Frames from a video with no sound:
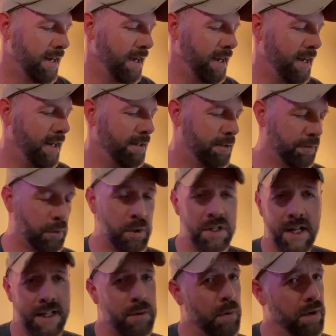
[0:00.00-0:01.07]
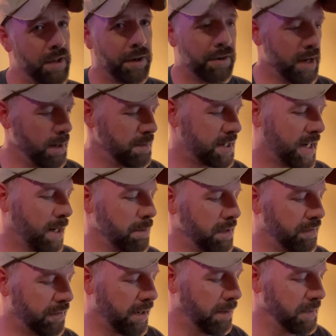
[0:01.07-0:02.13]
And of course, that's where the creme's coming
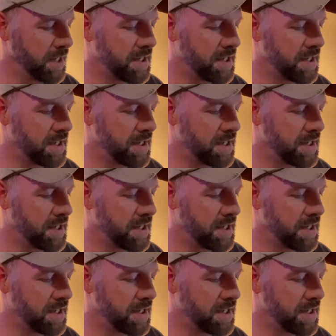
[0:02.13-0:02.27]
from.